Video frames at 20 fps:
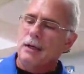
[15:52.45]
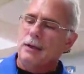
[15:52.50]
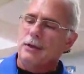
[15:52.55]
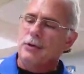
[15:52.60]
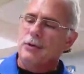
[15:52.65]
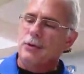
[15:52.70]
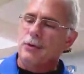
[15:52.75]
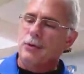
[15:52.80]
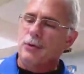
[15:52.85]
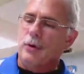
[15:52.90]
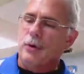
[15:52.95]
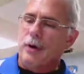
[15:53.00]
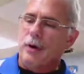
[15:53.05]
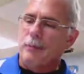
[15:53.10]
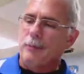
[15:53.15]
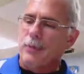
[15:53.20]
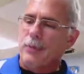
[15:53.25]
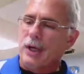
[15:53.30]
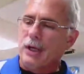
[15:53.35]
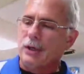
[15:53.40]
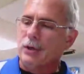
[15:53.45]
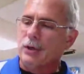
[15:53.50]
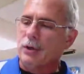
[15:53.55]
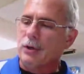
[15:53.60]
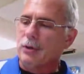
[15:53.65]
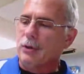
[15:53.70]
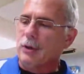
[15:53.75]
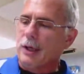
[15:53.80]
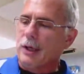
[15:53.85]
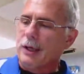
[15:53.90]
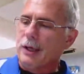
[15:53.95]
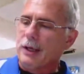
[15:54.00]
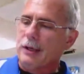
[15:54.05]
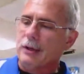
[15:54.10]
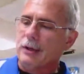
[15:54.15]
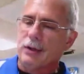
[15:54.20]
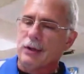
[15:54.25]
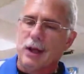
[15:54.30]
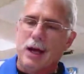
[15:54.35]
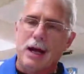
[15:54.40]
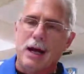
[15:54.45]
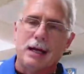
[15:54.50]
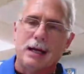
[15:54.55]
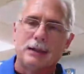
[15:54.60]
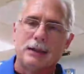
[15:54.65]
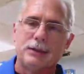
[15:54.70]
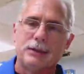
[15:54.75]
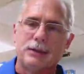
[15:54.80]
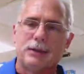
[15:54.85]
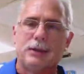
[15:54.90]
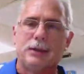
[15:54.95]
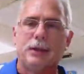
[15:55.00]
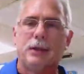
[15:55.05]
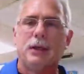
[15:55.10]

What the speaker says: do better in class,